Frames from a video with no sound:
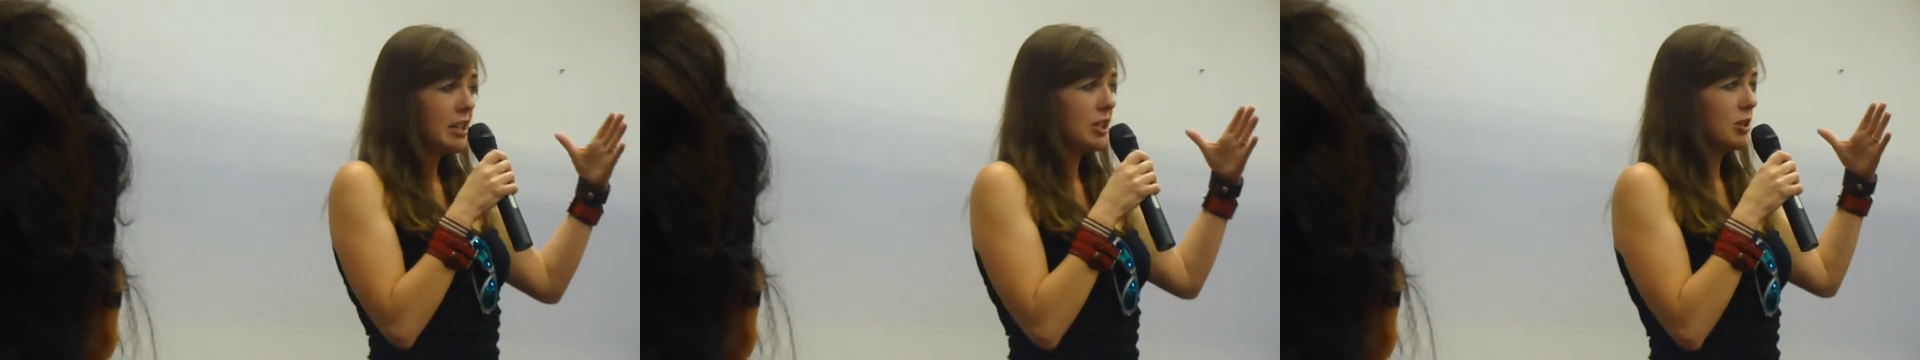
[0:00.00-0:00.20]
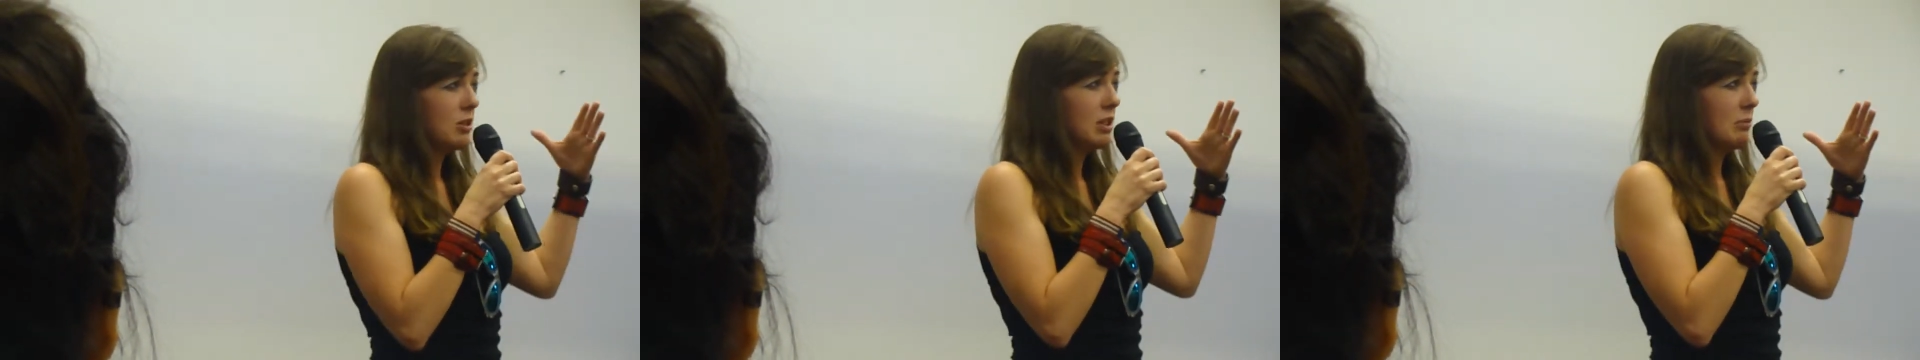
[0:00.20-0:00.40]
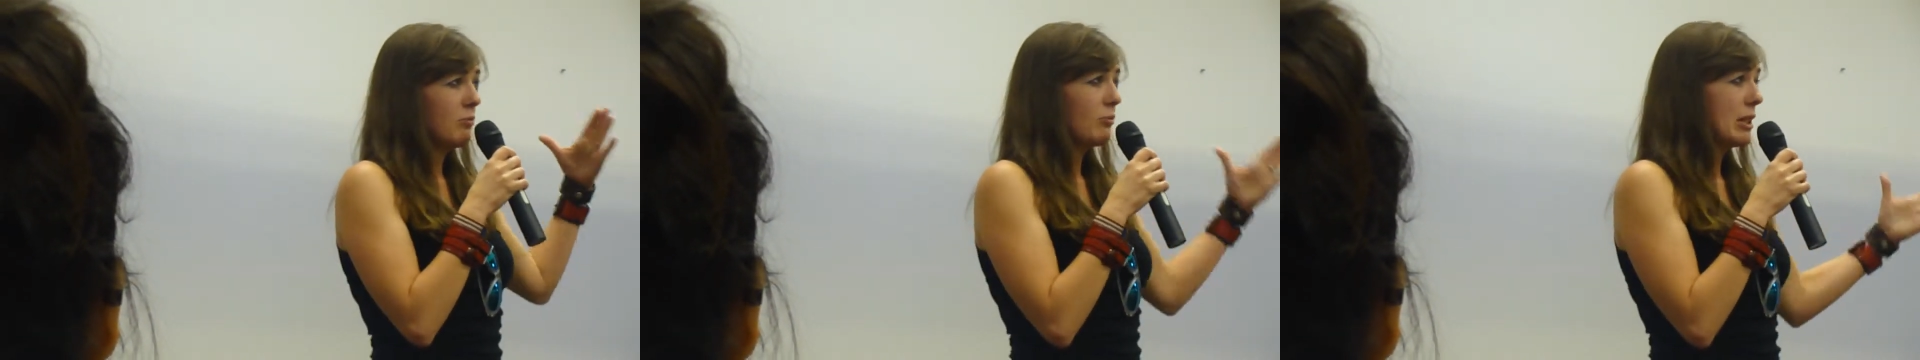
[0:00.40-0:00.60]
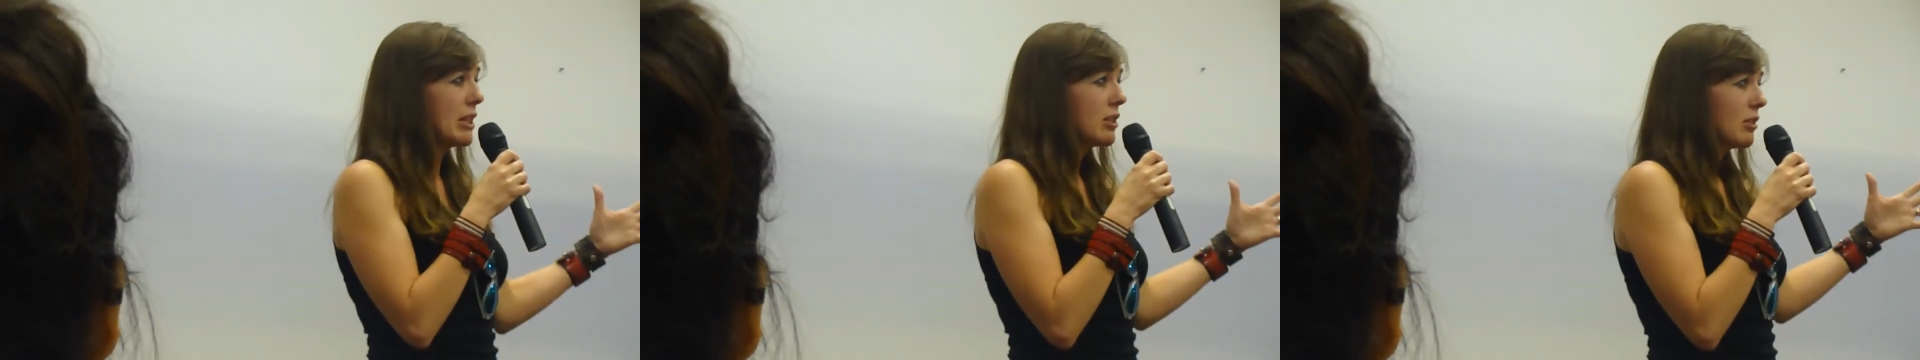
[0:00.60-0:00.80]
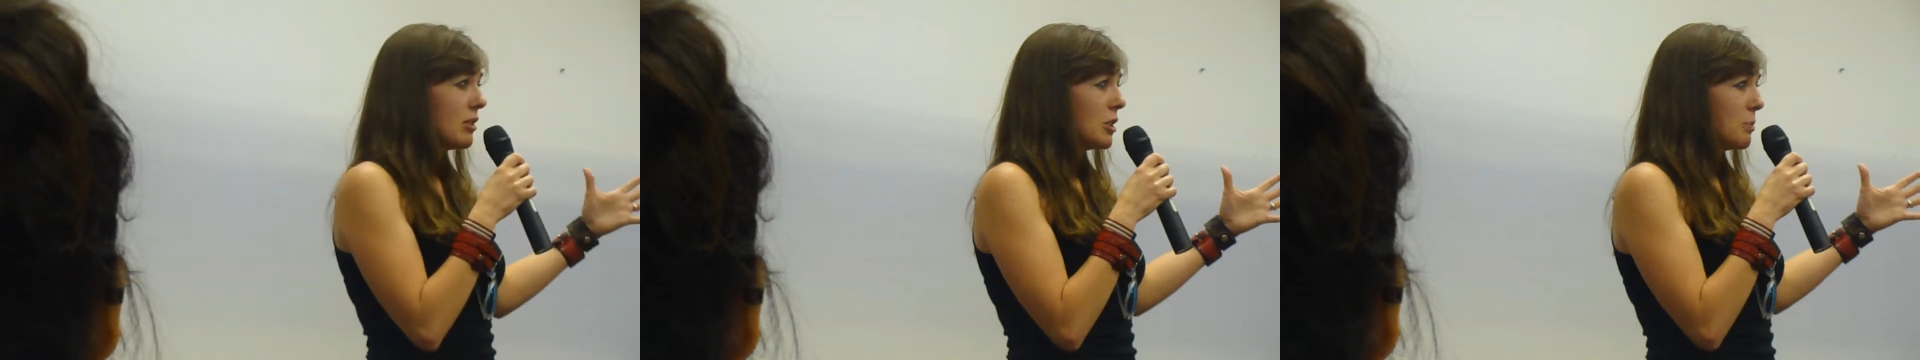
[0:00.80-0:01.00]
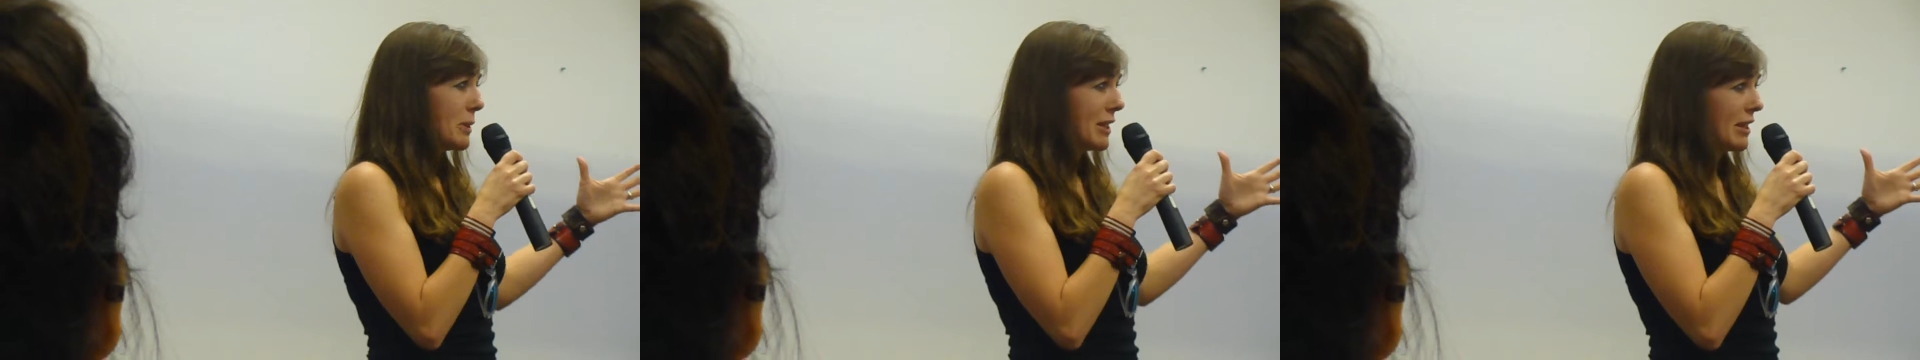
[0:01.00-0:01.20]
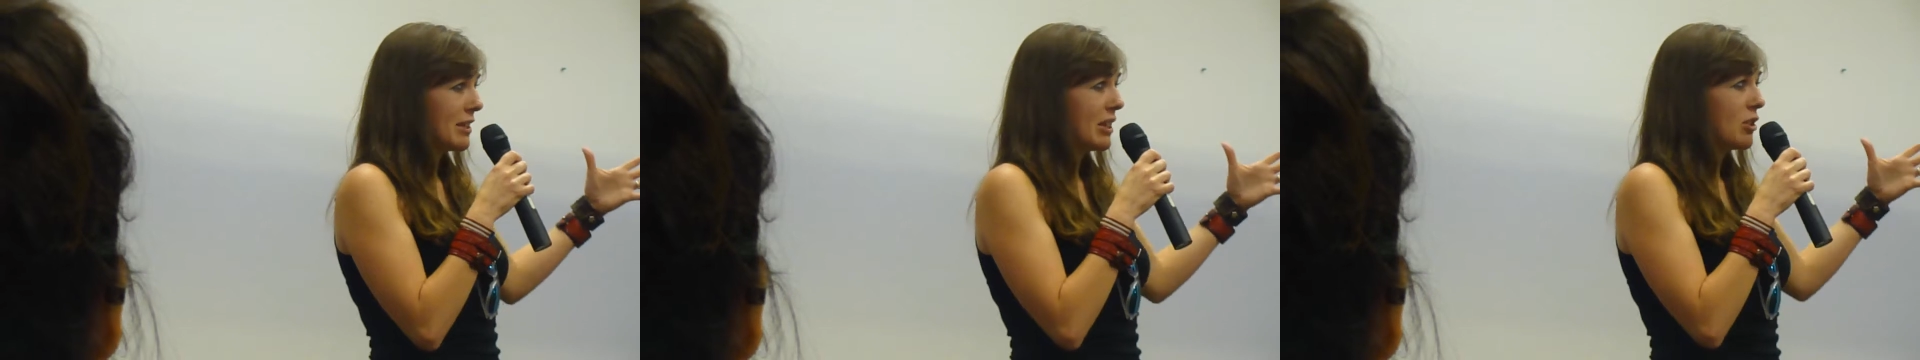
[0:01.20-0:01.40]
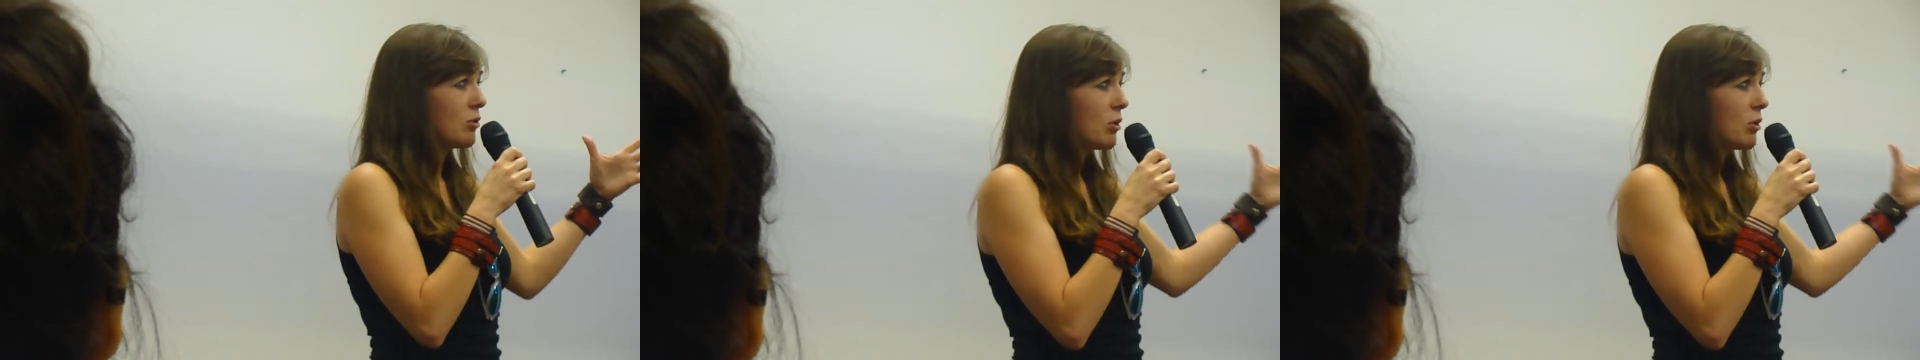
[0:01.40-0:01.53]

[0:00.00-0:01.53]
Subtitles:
do some research because he